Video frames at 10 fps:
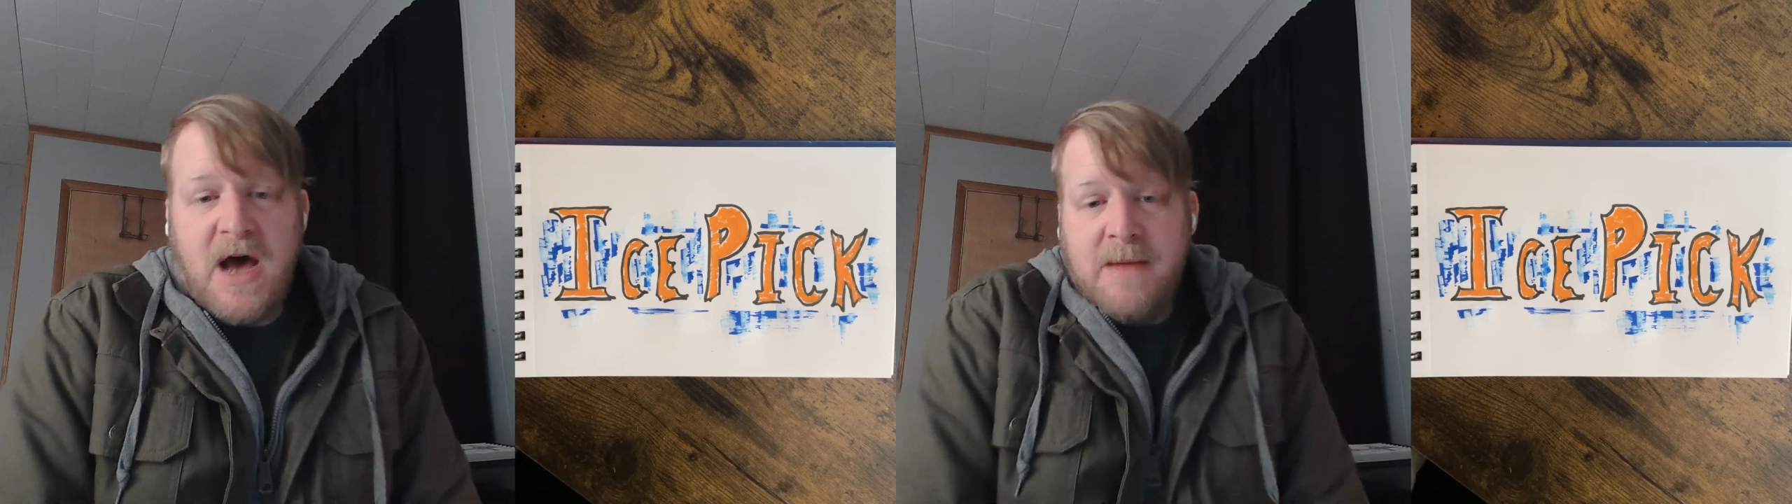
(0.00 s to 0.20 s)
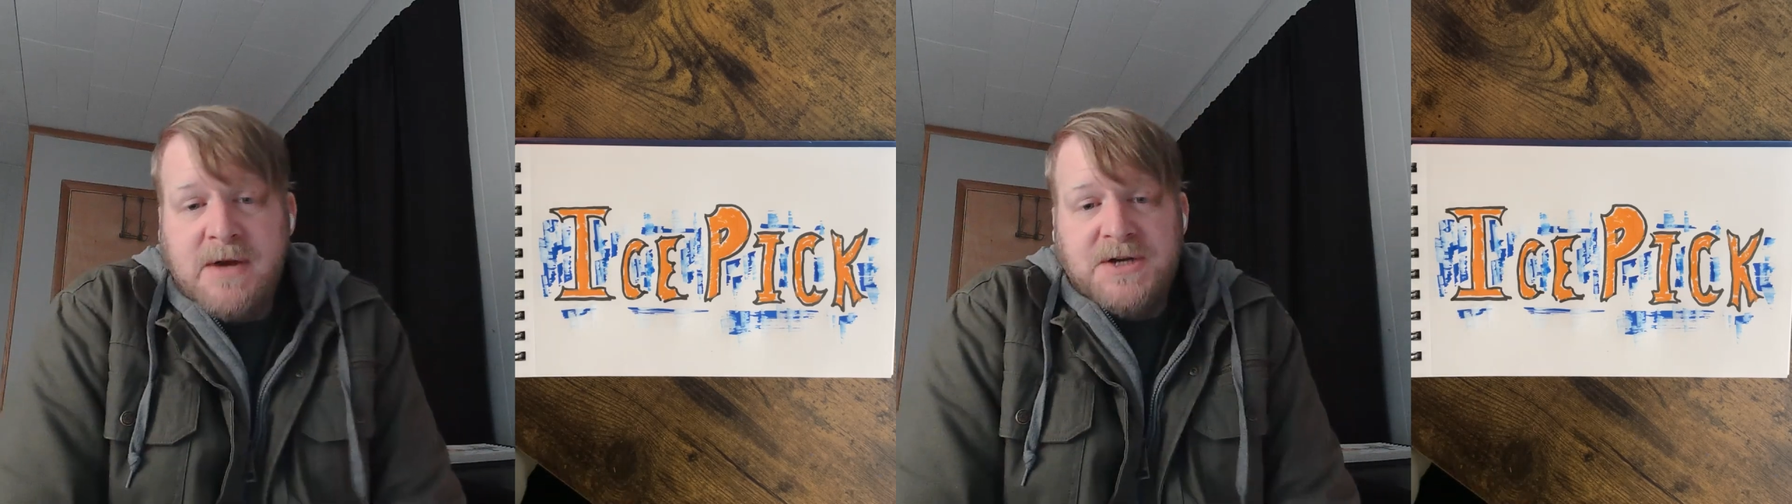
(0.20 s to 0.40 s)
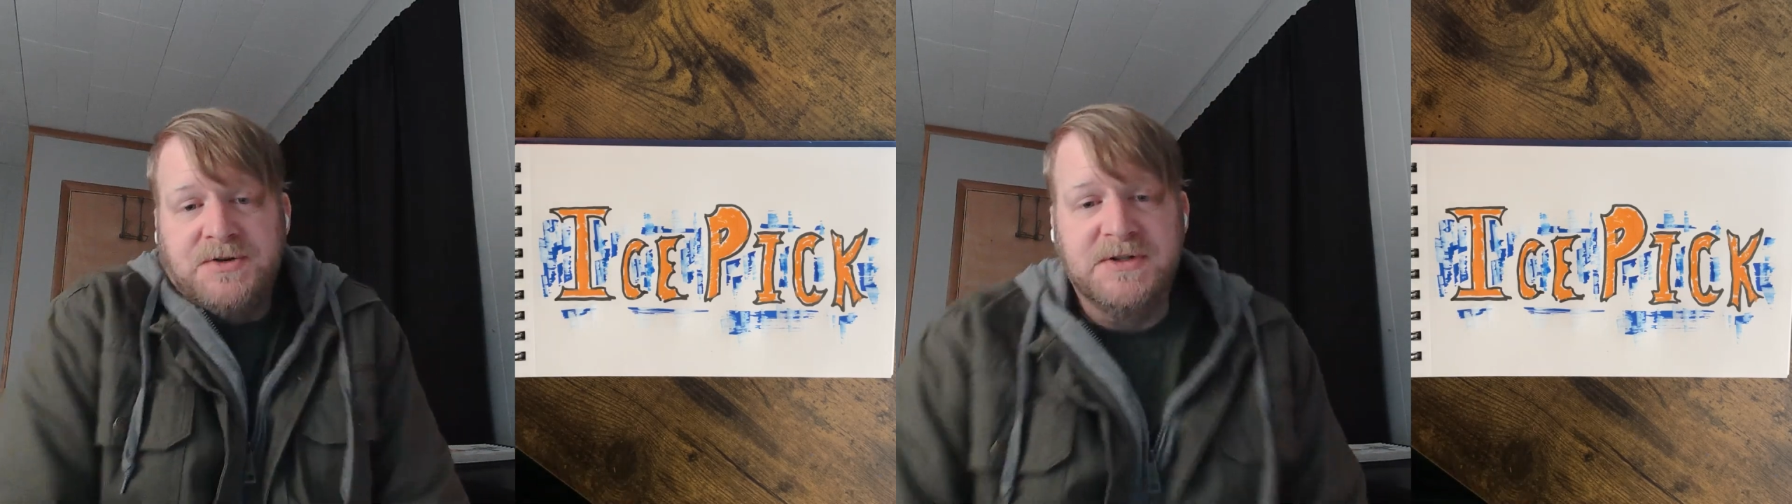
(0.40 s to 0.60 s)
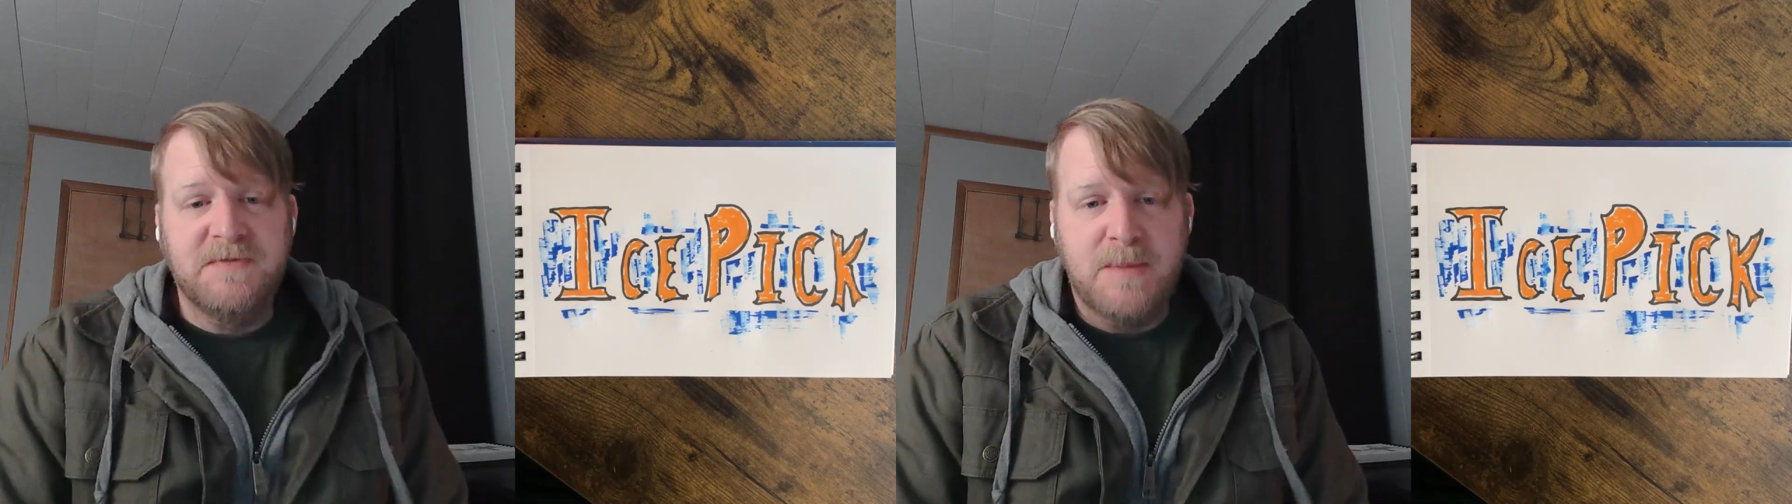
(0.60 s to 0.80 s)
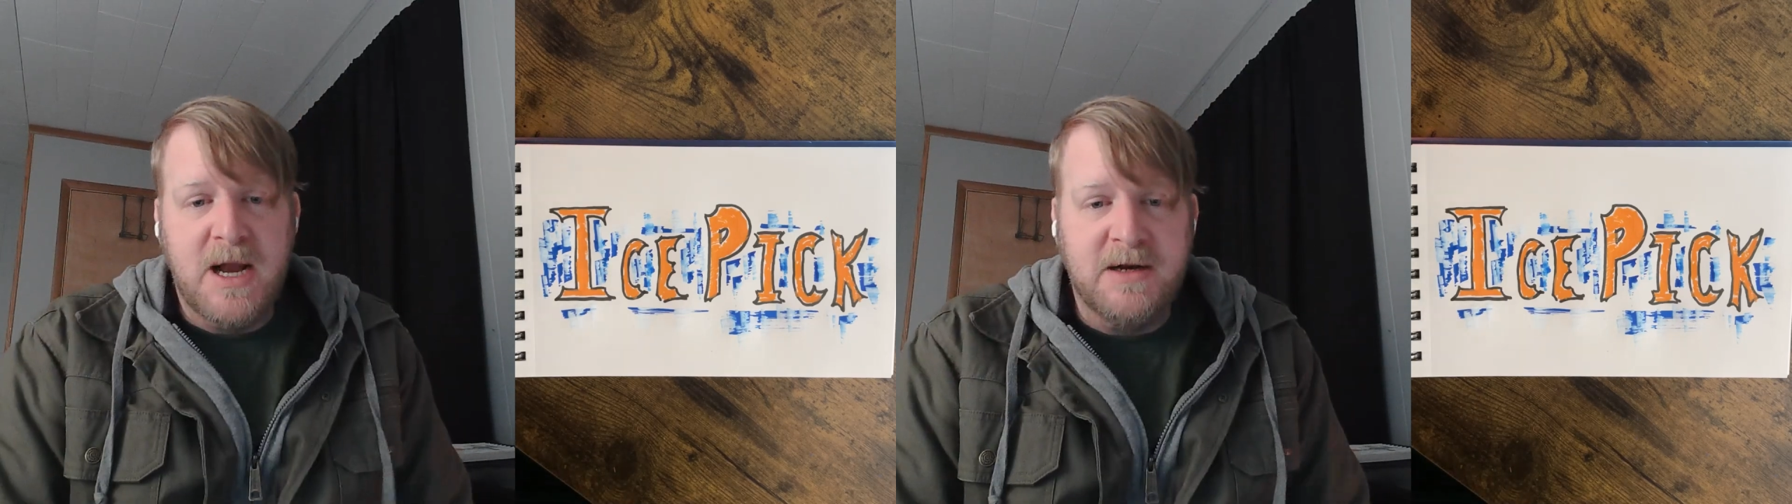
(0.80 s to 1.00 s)
I'm not Joyce
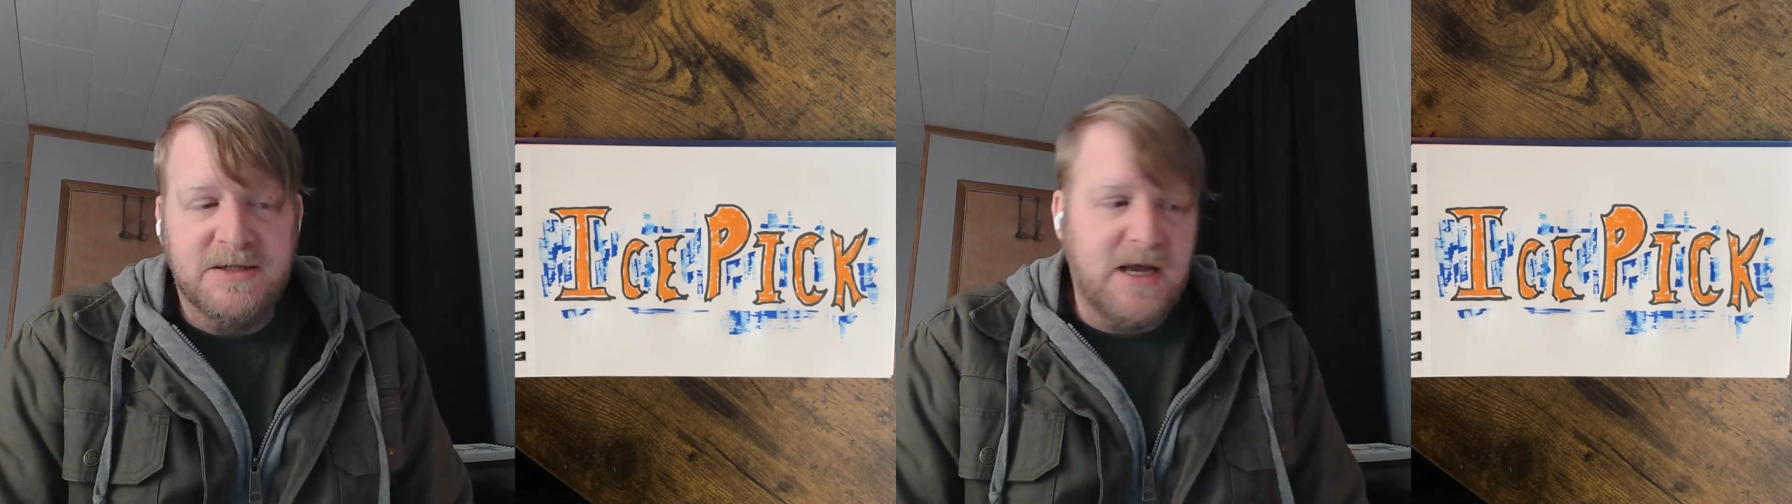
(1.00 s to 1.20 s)
Myers.